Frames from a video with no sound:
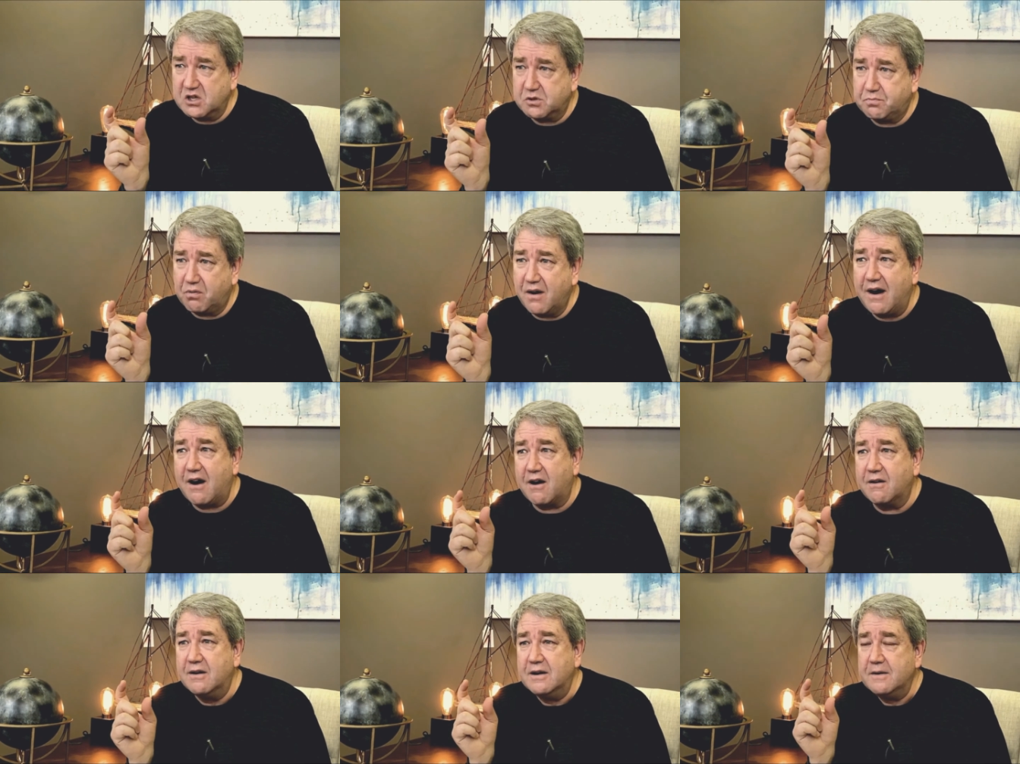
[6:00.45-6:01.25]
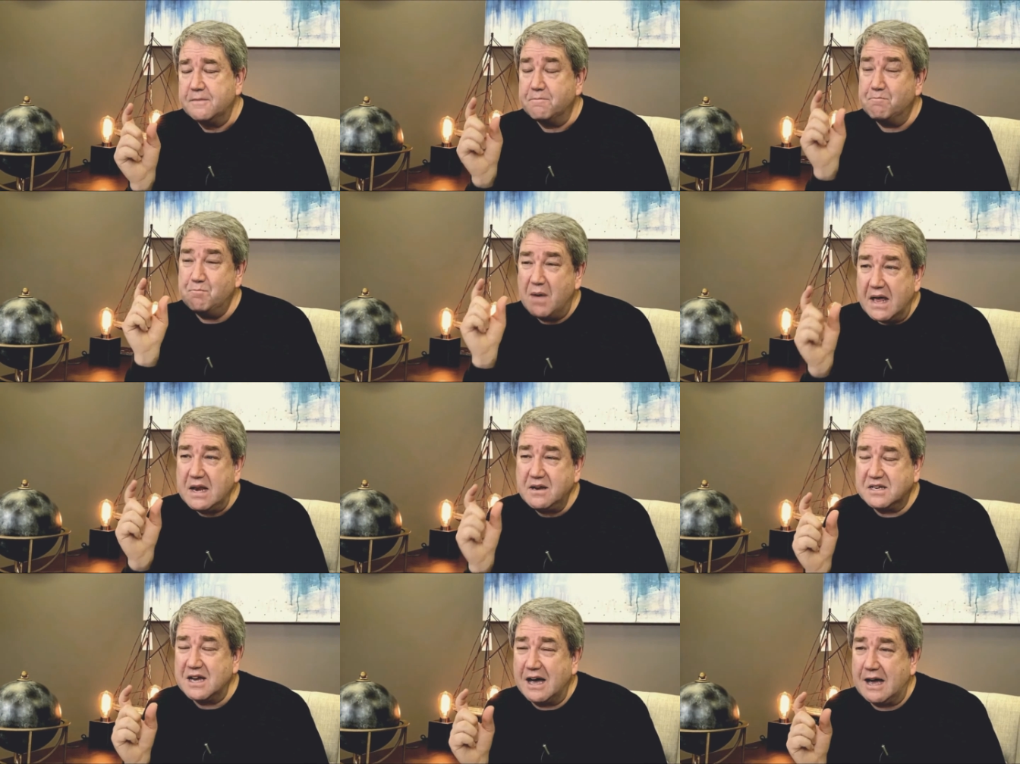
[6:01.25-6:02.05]
prayer many
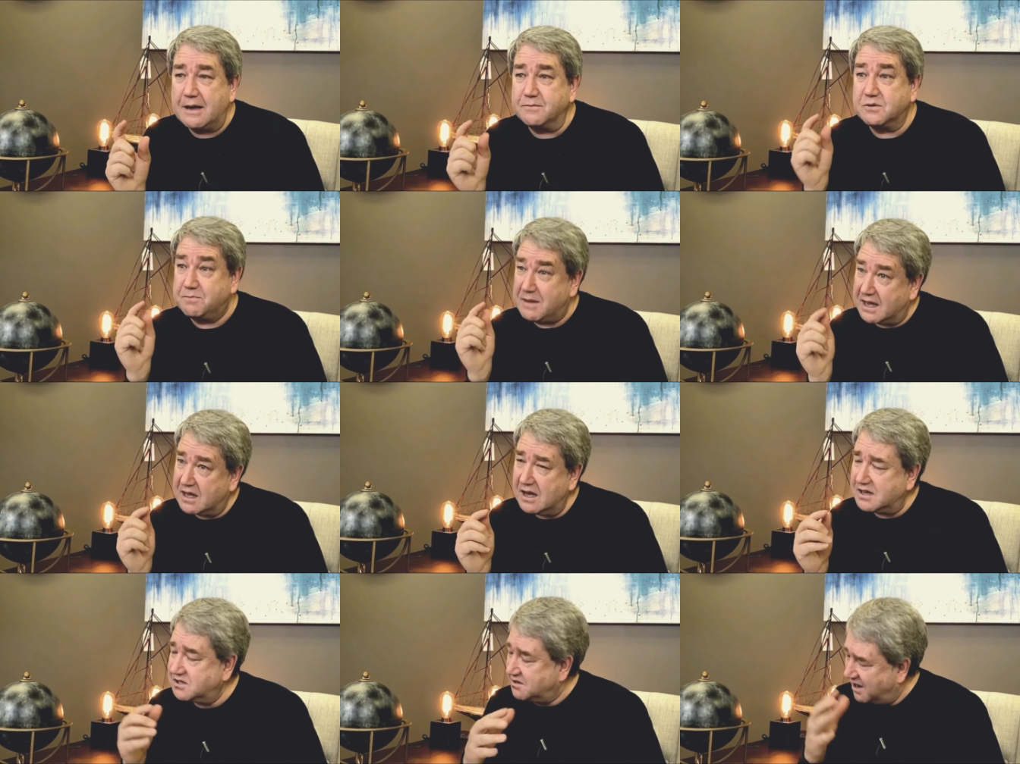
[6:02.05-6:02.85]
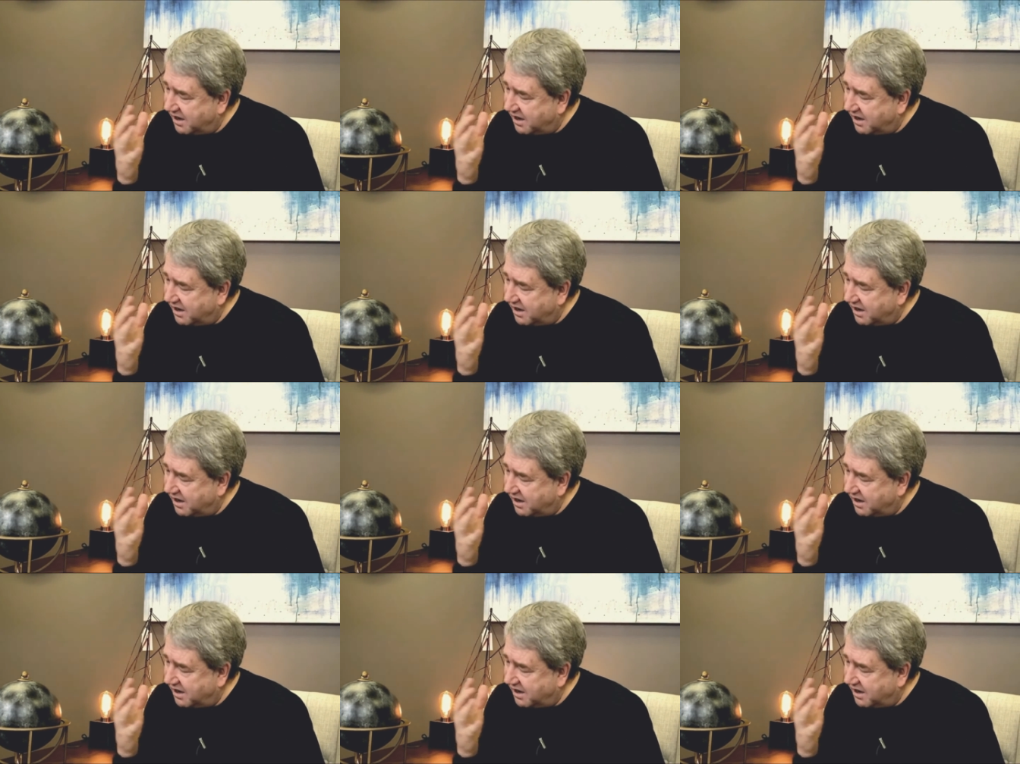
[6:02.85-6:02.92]
times because not